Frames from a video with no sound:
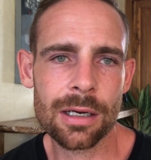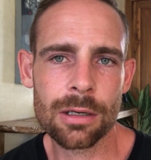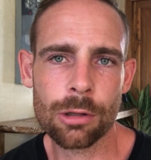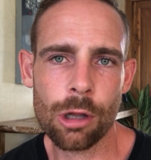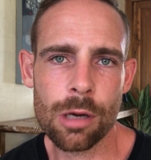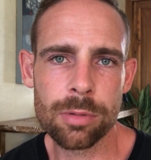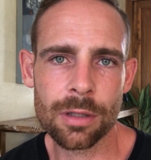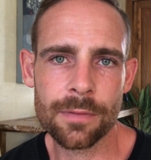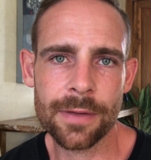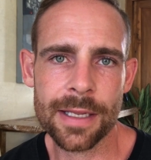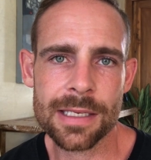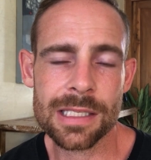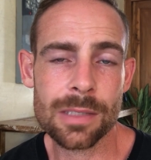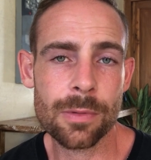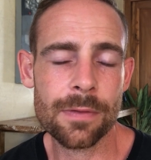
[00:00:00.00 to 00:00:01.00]
global
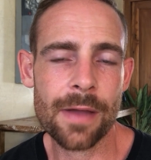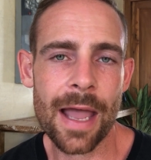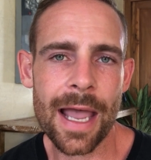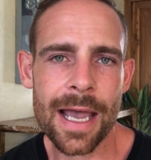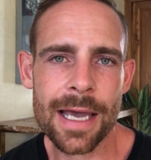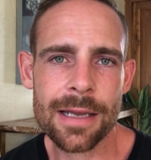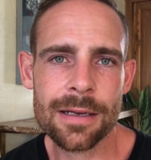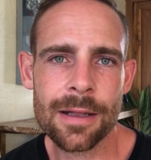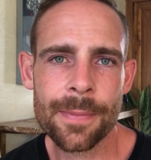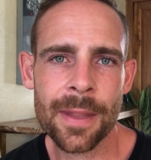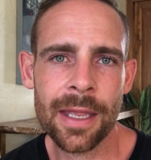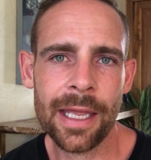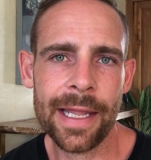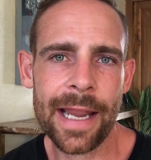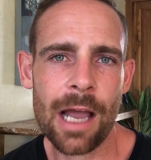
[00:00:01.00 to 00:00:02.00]
events that we've had,
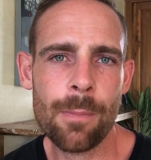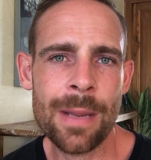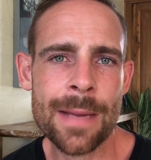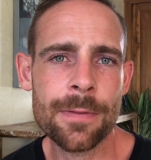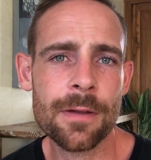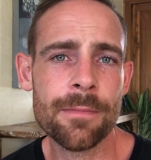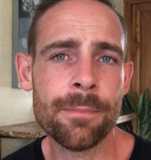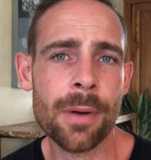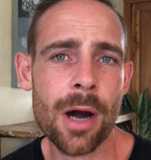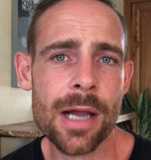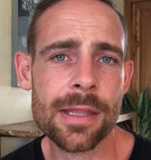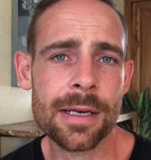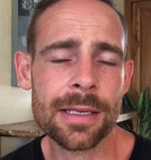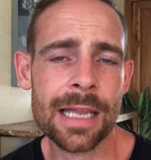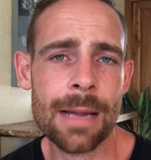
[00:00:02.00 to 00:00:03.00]
and how people have
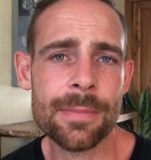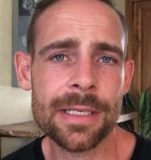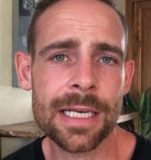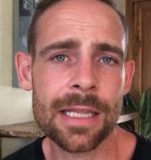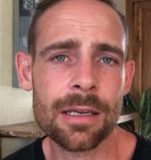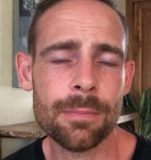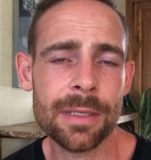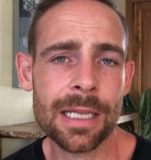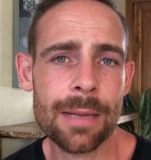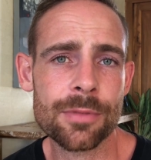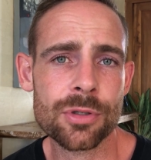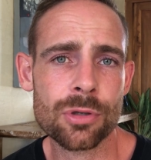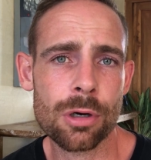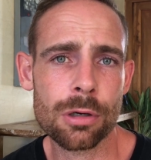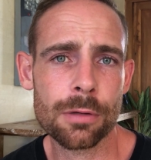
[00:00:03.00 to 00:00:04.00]
bonded and come together and become
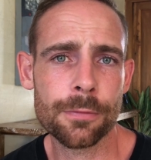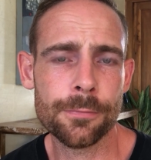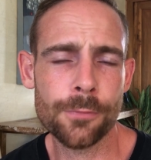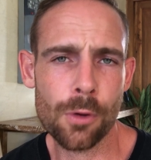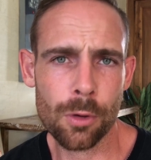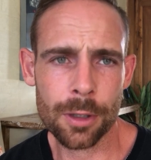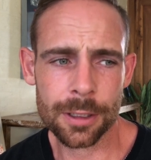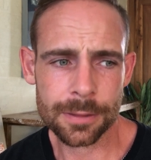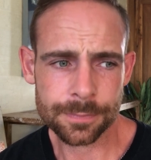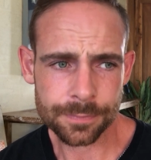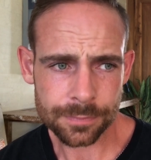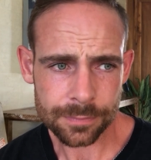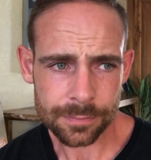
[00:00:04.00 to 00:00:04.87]
stronger for it.